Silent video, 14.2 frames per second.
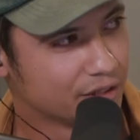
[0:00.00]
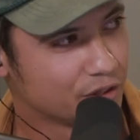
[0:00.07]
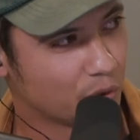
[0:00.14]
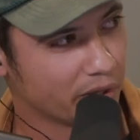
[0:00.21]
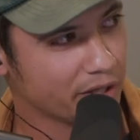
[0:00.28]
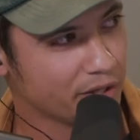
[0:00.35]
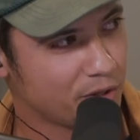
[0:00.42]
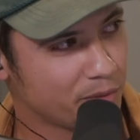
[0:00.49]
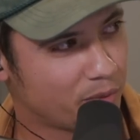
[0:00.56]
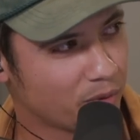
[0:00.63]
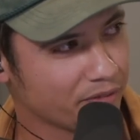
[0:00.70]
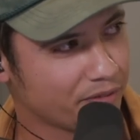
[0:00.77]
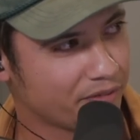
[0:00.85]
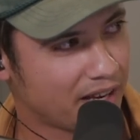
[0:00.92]

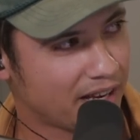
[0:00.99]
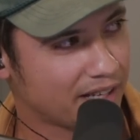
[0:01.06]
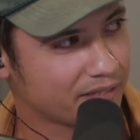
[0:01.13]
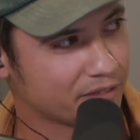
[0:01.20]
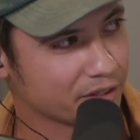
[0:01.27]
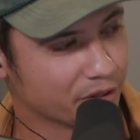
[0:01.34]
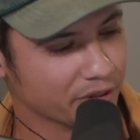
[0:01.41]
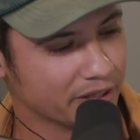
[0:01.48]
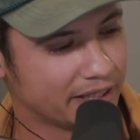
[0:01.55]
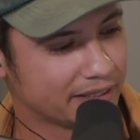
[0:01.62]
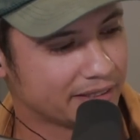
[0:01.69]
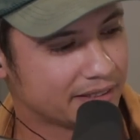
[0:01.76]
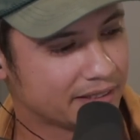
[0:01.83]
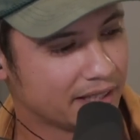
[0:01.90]
22.5
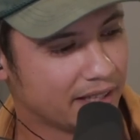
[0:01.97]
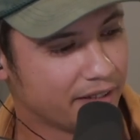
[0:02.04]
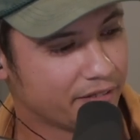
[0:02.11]
degrees.